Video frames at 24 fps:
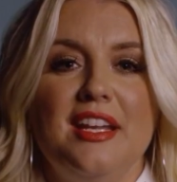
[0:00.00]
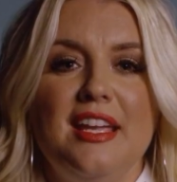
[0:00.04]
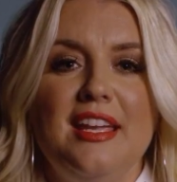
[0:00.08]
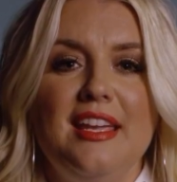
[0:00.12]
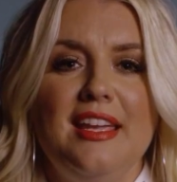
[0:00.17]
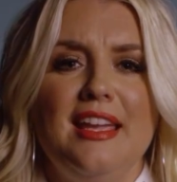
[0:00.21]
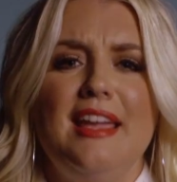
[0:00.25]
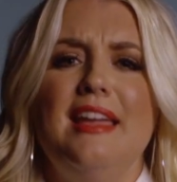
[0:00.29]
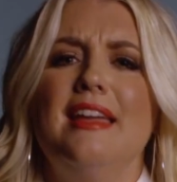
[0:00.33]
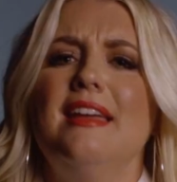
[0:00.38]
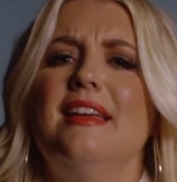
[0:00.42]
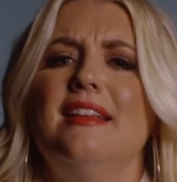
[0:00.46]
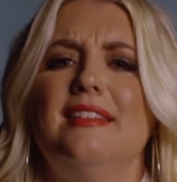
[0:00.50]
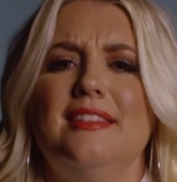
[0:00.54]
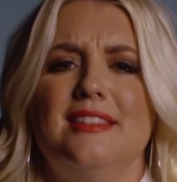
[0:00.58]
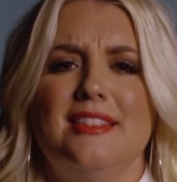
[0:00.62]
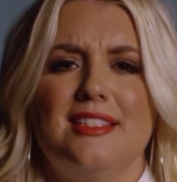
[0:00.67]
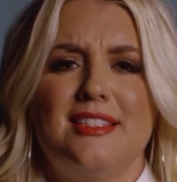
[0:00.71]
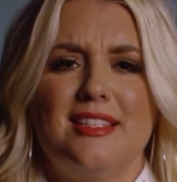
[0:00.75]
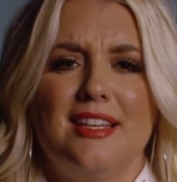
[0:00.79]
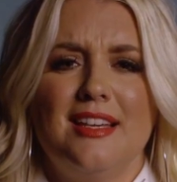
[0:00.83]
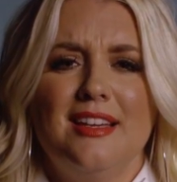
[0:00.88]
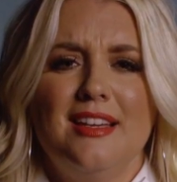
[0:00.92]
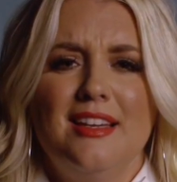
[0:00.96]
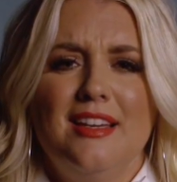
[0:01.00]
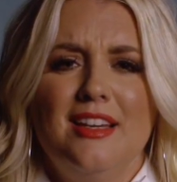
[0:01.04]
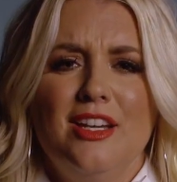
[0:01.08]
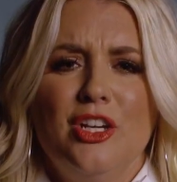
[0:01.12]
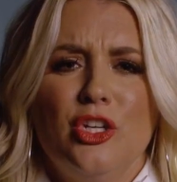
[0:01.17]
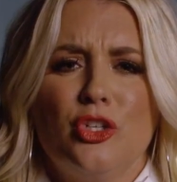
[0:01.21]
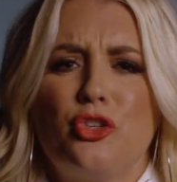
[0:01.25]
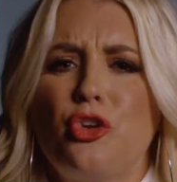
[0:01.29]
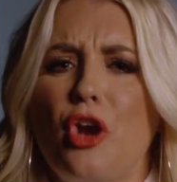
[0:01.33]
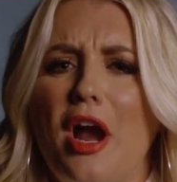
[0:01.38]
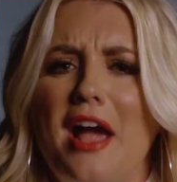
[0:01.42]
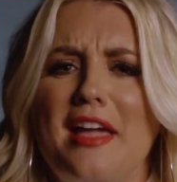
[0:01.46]
he ends
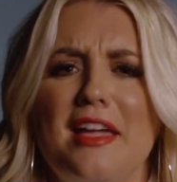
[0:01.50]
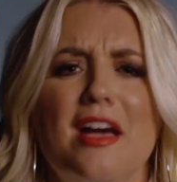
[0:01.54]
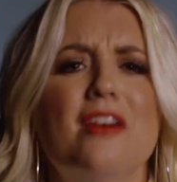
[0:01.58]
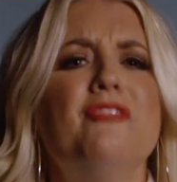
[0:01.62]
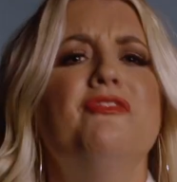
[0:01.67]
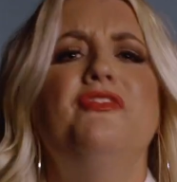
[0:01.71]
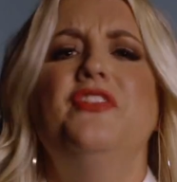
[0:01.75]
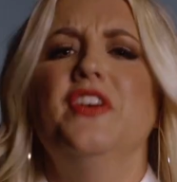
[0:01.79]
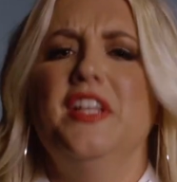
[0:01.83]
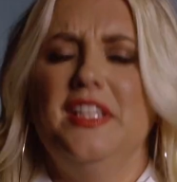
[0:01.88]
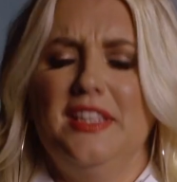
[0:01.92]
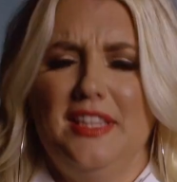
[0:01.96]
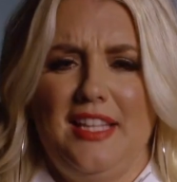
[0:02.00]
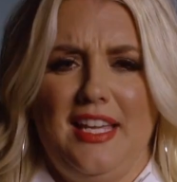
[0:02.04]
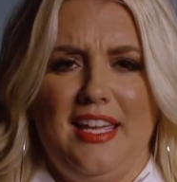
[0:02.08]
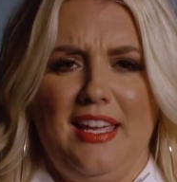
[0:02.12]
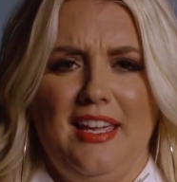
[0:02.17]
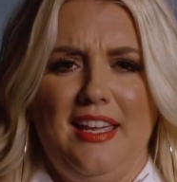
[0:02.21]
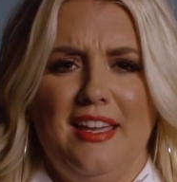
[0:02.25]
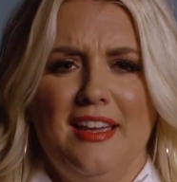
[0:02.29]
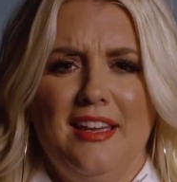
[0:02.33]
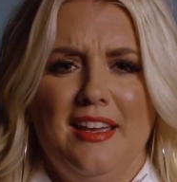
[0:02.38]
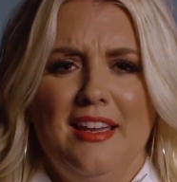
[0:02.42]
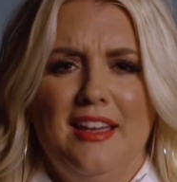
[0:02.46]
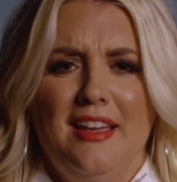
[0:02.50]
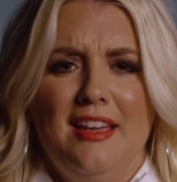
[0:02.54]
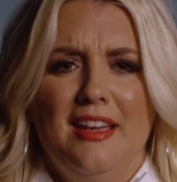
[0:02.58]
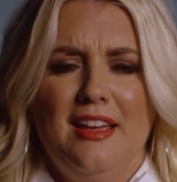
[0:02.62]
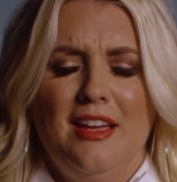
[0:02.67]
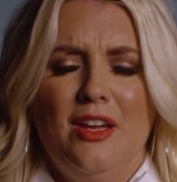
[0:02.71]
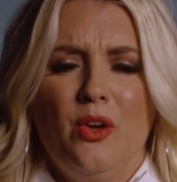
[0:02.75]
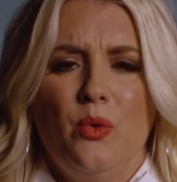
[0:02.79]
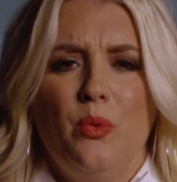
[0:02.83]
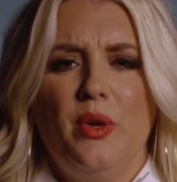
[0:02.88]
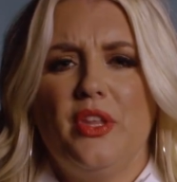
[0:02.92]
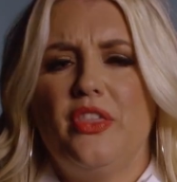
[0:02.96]
triumphantly
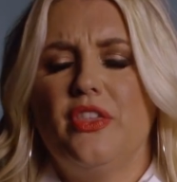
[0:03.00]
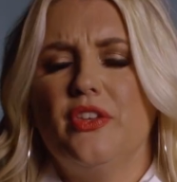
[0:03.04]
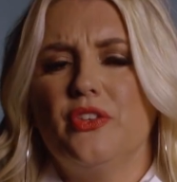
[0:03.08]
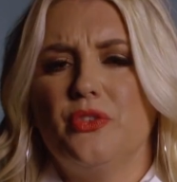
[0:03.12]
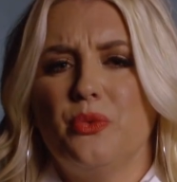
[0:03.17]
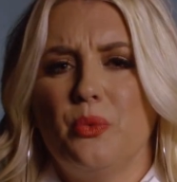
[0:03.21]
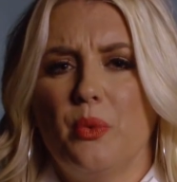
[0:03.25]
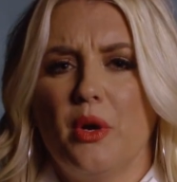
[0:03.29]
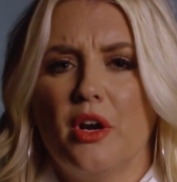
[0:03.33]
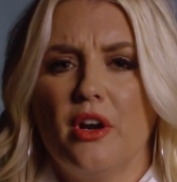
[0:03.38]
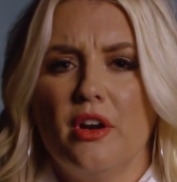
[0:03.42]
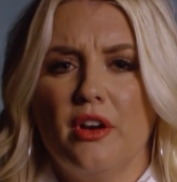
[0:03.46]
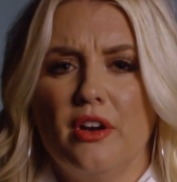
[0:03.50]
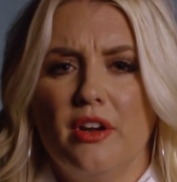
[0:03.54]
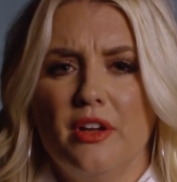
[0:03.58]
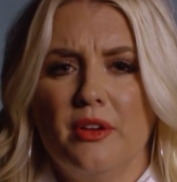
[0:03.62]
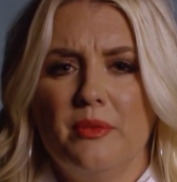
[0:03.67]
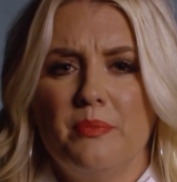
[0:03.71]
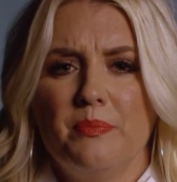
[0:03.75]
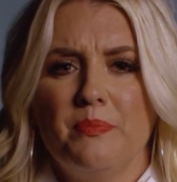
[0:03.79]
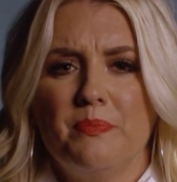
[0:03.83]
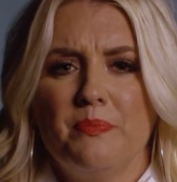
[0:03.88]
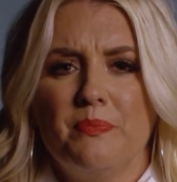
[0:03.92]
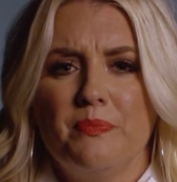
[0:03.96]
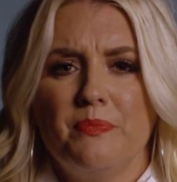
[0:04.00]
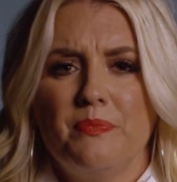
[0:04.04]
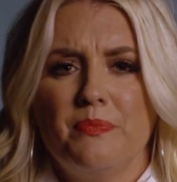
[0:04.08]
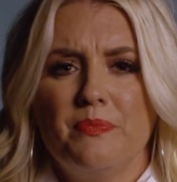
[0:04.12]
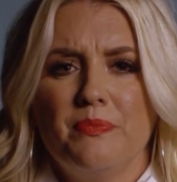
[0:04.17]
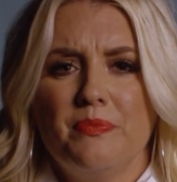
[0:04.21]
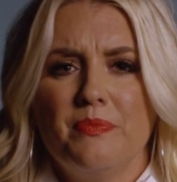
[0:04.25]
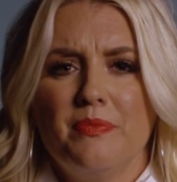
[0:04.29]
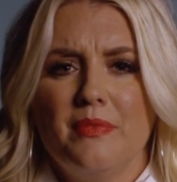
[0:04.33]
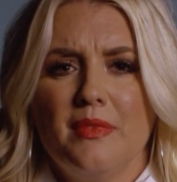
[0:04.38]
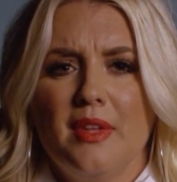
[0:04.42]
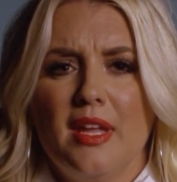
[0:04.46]
with his word.
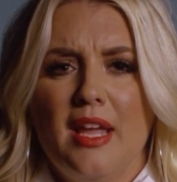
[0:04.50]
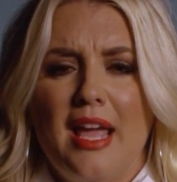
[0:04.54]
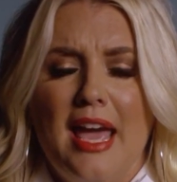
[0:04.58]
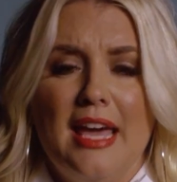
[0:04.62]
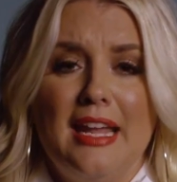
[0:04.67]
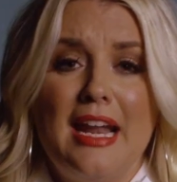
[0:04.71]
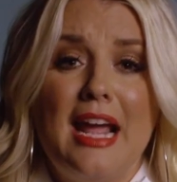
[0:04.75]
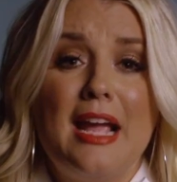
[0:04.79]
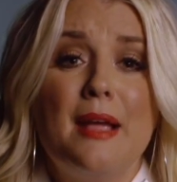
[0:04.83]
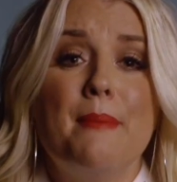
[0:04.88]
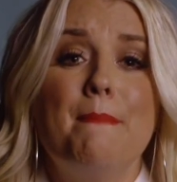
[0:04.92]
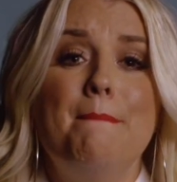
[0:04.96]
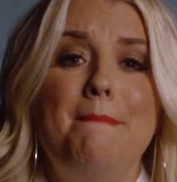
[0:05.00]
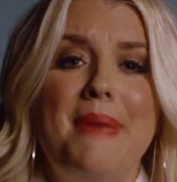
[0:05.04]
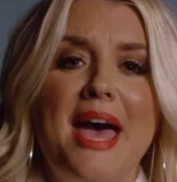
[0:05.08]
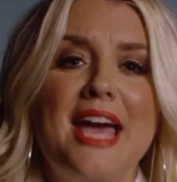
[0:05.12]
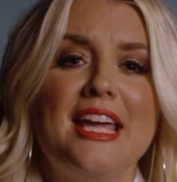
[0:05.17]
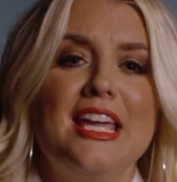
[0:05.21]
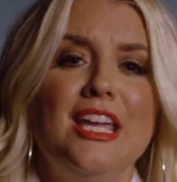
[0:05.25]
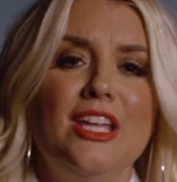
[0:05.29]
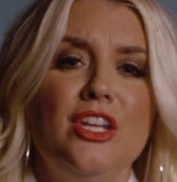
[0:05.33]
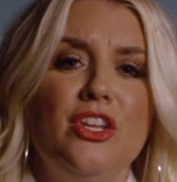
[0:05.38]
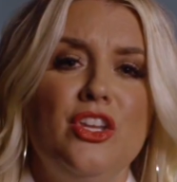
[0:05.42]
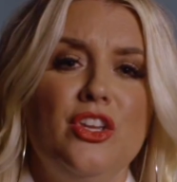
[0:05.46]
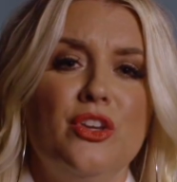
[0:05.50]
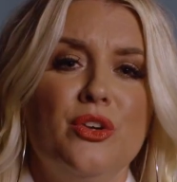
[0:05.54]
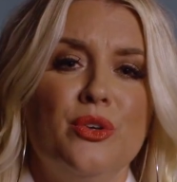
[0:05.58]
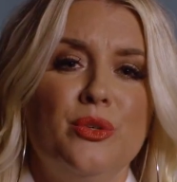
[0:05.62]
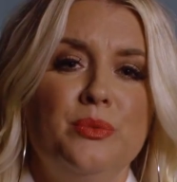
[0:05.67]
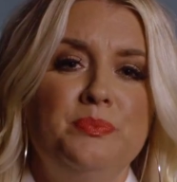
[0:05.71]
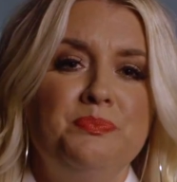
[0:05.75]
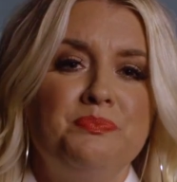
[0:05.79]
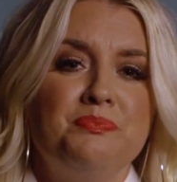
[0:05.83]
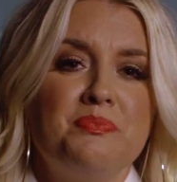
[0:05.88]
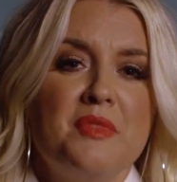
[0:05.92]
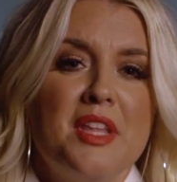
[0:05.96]
And I am begging you
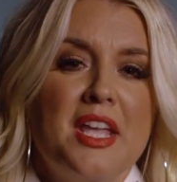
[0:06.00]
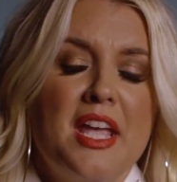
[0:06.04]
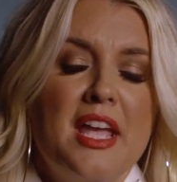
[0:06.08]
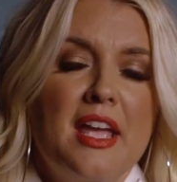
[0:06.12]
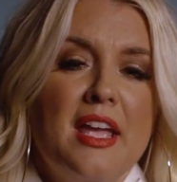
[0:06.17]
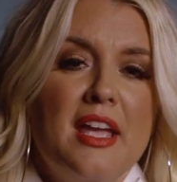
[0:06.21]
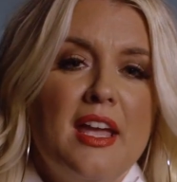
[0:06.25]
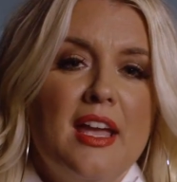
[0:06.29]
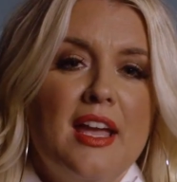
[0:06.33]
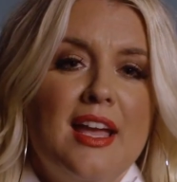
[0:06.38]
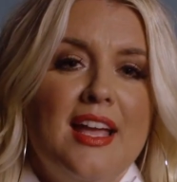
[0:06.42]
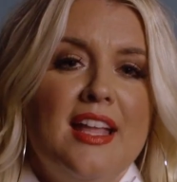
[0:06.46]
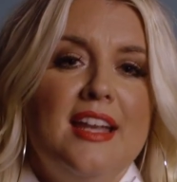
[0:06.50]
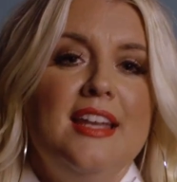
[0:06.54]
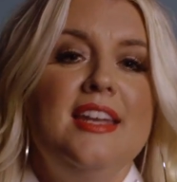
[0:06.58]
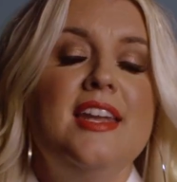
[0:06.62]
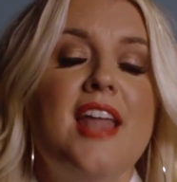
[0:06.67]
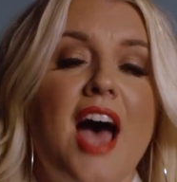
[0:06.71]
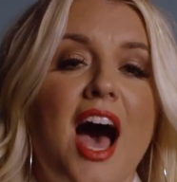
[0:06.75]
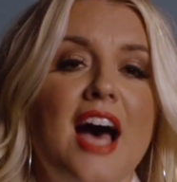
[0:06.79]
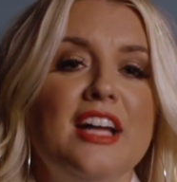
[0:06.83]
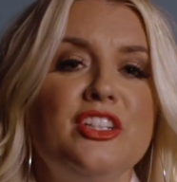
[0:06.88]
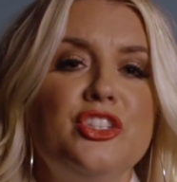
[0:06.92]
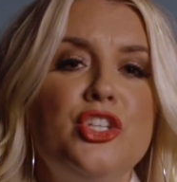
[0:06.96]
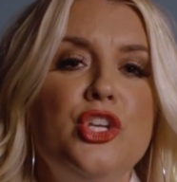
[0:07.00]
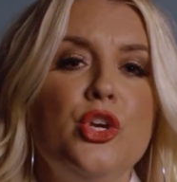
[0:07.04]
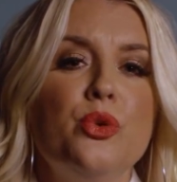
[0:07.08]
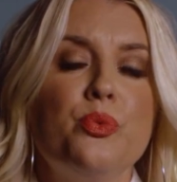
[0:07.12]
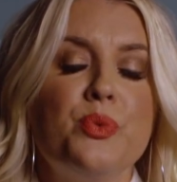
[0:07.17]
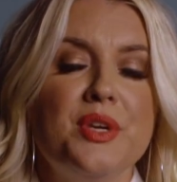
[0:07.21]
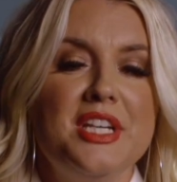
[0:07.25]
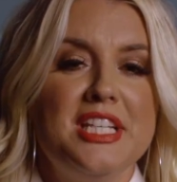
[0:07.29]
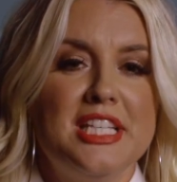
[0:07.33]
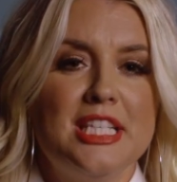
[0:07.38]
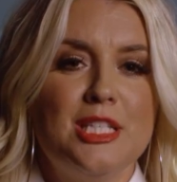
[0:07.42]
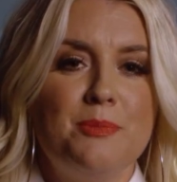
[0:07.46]
not to
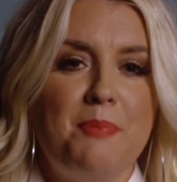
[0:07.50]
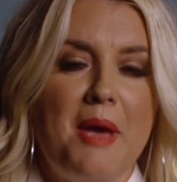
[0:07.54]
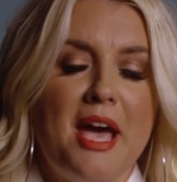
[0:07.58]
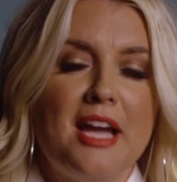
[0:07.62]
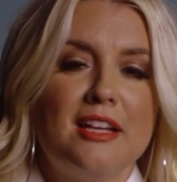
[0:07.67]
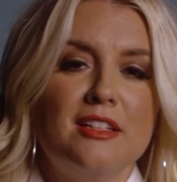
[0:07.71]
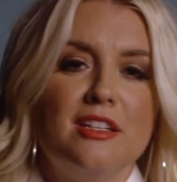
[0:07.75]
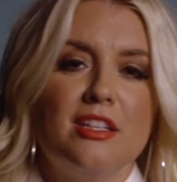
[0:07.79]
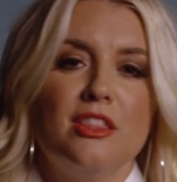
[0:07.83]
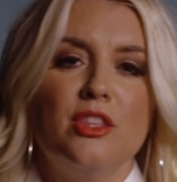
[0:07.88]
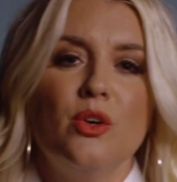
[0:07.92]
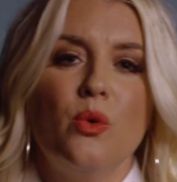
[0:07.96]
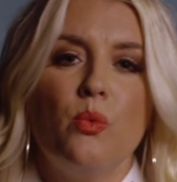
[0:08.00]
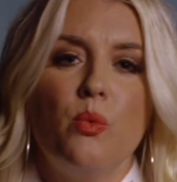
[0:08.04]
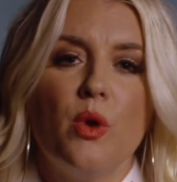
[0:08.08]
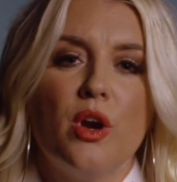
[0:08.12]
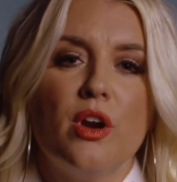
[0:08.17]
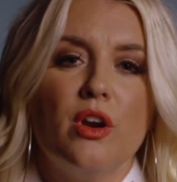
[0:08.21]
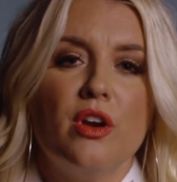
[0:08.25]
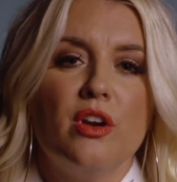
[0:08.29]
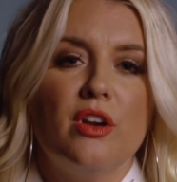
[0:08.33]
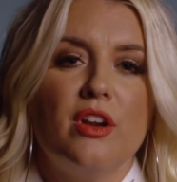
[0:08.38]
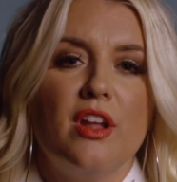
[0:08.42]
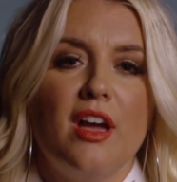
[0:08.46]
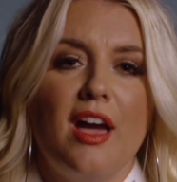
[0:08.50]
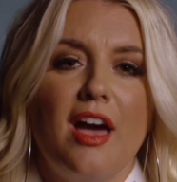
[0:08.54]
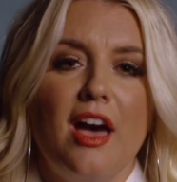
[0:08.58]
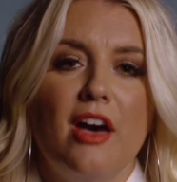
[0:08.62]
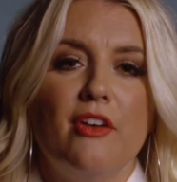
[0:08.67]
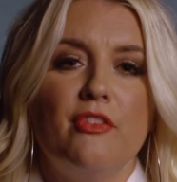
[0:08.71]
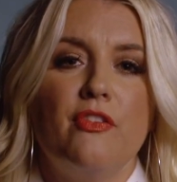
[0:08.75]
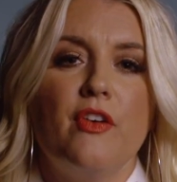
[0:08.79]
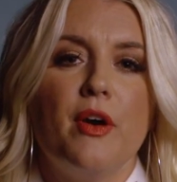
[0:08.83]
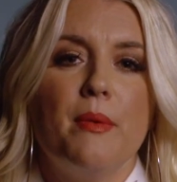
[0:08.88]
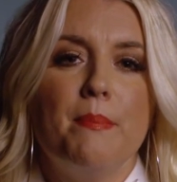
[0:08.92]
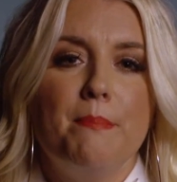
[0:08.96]
respect the word
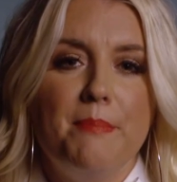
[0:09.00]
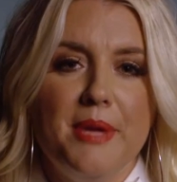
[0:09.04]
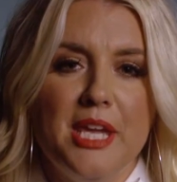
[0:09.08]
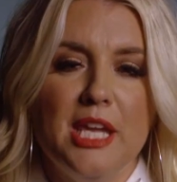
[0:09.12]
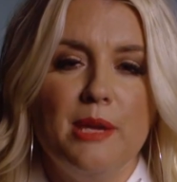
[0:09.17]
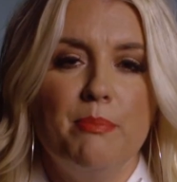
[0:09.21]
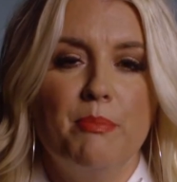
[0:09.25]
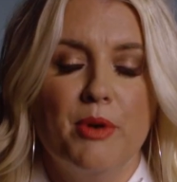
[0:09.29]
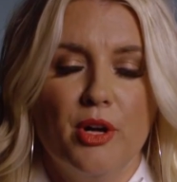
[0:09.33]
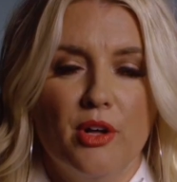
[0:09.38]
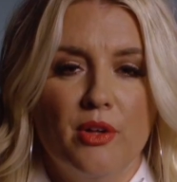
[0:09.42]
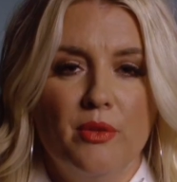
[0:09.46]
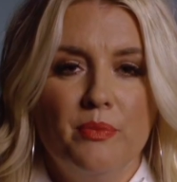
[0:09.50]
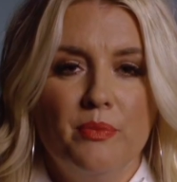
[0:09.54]
of people.